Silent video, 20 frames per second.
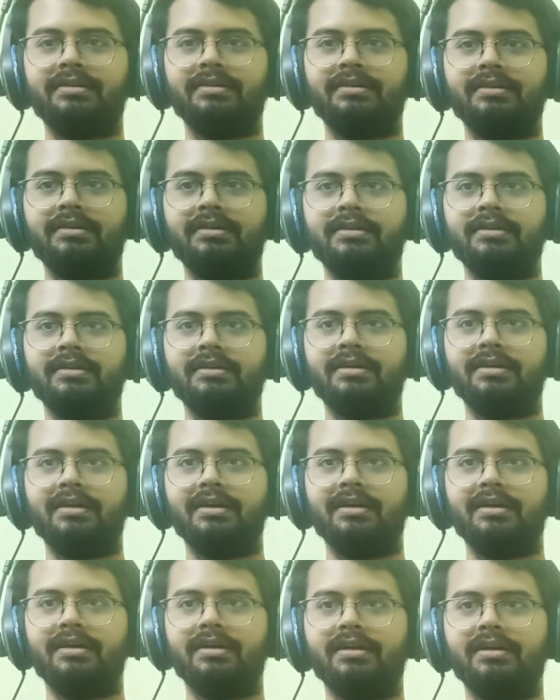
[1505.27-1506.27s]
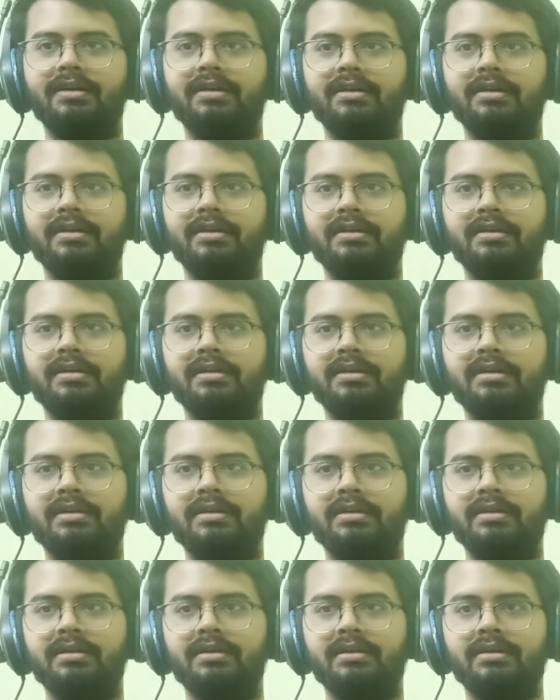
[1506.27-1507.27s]

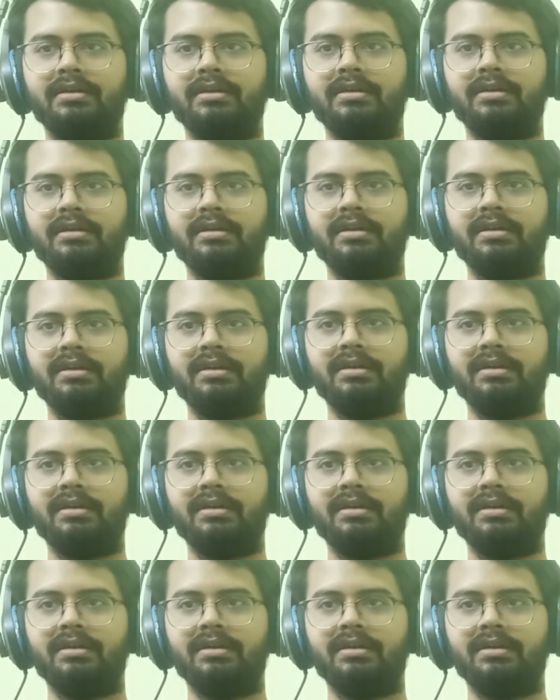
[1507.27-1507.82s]
Nobody speaks.